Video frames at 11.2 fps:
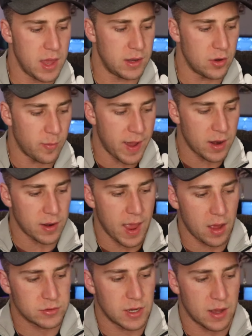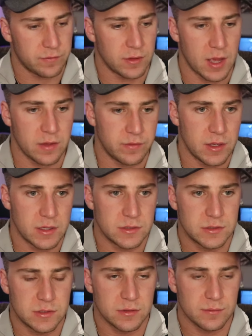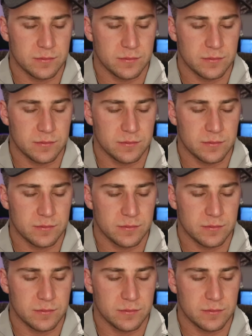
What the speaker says: And no matter how tough life is,